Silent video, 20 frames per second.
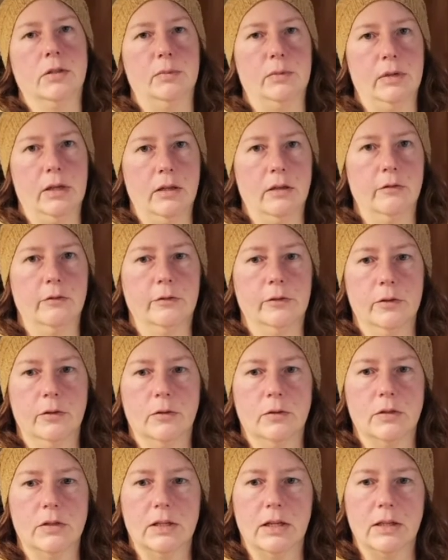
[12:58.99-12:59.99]
play the flute
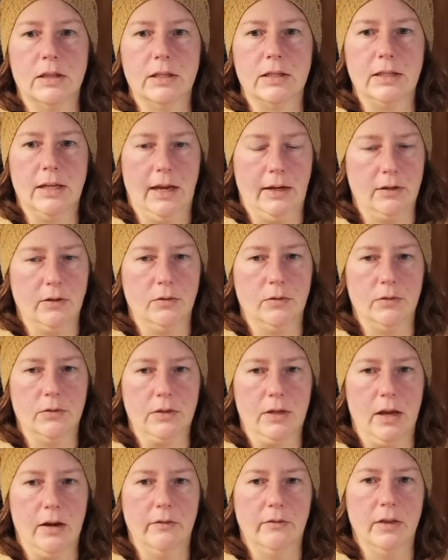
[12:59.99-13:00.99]
or to get the technical
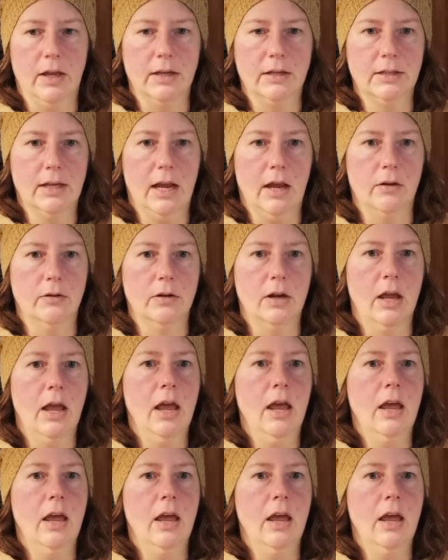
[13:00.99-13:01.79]
side of that down.